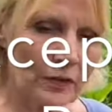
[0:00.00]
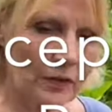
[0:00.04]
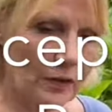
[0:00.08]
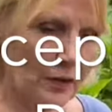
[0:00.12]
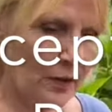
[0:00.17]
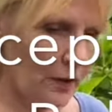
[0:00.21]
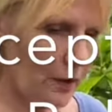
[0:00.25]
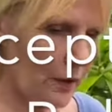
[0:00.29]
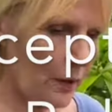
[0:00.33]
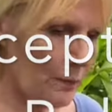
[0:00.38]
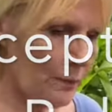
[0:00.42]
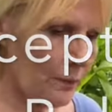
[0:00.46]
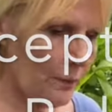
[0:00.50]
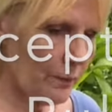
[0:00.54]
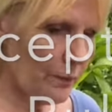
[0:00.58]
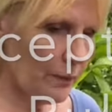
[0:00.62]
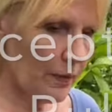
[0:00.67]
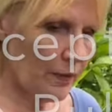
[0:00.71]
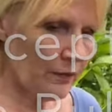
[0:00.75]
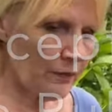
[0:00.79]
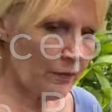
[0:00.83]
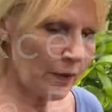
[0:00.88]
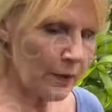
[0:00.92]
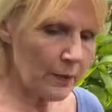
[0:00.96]
a
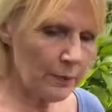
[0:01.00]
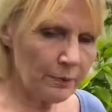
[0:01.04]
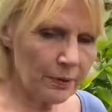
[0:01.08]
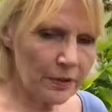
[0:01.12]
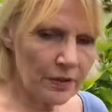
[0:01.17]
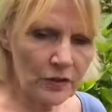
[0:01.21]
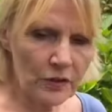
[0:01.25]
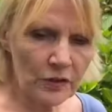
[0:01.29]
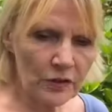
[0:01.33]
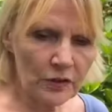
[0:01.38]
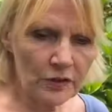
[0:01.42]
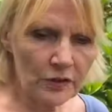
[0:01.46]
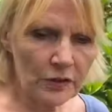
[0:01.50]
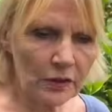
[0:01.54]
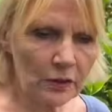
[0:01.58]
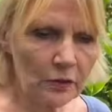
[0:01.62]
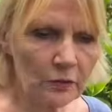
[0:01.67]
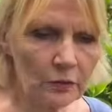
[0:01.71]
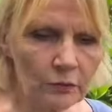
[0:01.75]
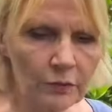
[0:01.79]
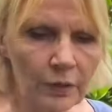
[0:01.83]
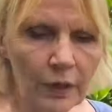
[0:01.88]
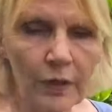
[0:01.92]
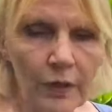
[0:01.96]
very pretty
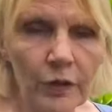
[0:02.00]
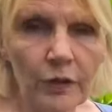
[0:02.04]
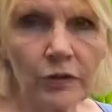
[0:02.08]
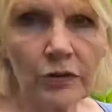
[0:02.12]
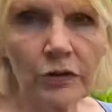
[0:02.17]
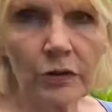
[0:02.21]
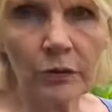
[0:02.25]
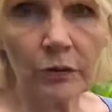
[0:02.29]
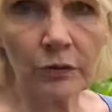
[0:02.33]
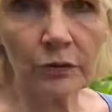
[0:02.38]
single rose called